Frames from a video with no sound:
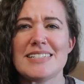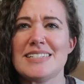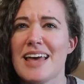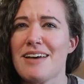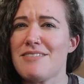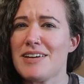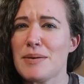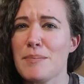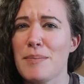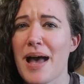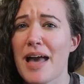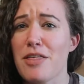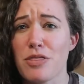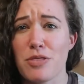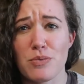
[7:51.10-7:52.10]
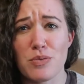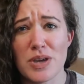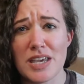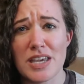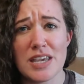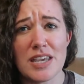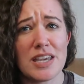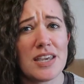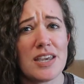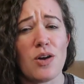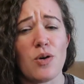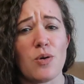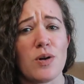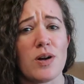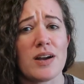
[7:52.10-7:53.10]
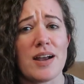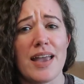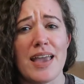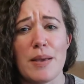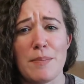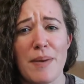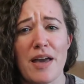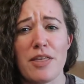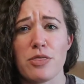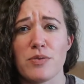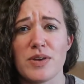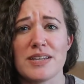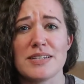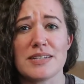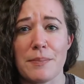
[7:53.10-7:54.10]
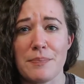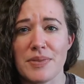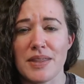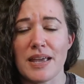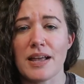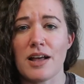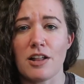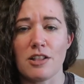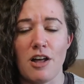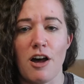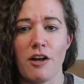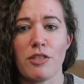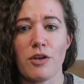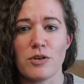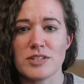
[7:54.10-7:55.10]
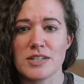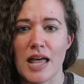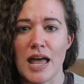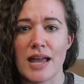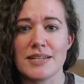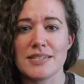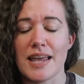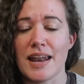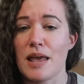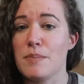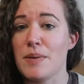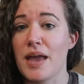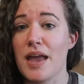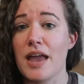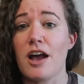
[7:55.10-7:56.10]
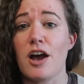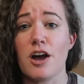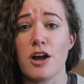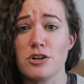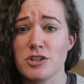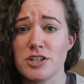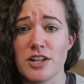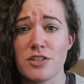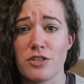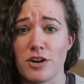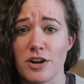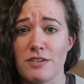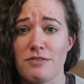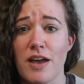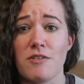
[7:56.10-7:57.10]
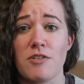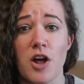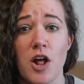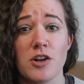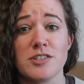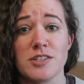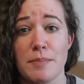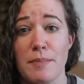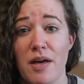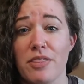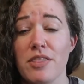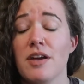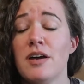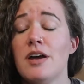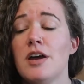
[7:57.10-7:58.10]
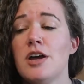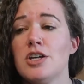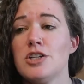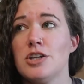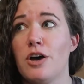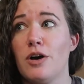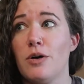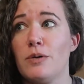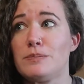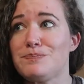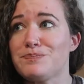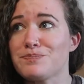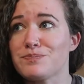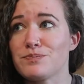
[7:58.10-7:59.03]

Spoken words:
7x3 or 8x3, something along those lines, and I pay $135 a month. So